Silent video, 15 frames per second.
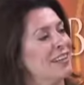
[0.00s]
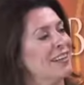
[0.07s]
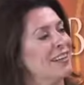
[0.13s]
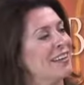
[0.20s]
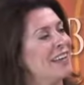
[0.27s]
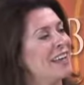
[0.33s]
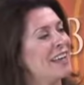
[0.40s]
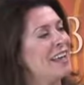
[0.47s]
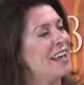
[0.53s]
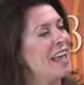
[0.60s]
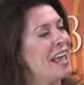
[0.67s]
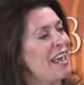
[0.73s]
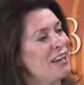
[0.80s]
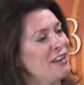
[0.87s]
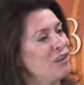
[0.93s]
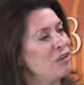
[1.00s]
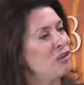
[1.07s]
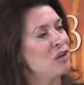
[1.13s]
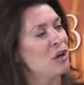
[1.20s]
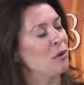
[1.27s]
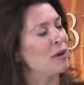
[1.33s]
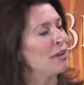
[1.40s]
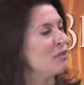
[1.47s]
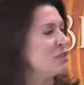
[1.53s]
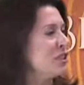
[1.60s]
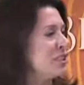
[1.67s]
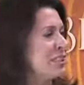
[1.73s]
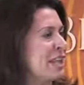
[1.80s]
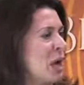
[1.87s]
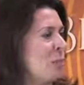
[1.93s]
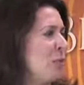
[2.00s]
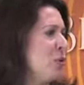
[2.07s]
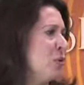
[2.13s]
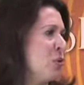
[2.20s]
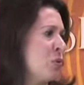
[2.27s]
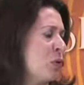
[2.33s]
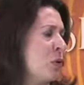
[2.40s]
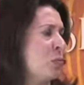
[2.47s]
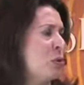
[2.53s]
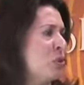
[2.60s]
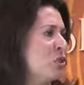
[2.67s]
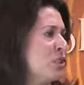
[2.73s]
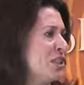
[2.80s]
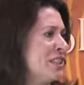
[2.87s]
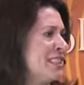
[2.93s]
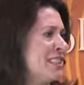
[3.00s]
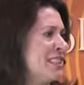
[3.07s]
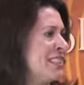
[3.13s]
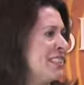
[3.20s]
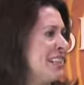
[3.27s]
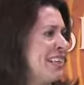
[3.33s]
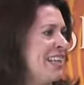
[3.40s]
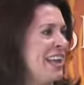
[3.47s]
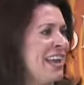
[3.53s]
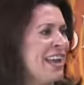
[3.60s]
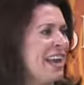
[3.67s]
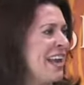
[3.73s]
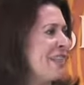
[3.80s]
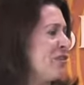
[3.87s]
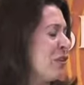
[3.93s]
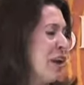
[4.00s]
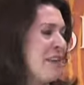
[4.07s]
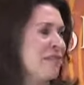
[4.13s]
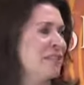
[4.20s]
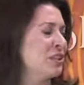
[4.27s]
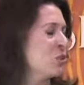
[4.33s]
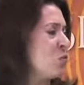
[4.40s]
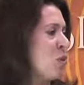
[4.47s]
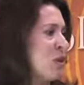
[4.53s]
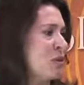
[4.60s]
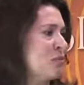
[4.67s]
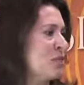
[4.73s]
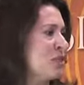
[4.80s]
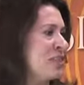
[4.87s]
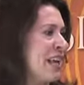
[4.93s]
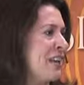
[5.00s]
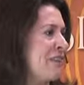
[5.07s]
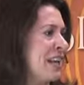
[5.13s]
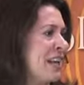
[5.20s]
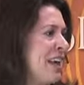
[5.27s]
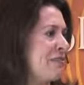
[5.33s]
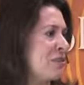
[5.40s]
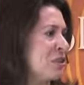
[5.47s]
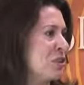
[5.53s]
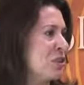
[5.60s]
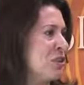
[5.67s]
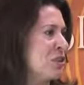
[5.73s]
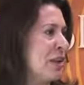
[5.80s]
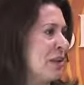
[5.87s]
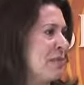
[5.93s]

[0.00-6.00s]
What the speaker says: And you know, here's this couple who are approaching 60, and they're having this wonderful Saturday afternoon.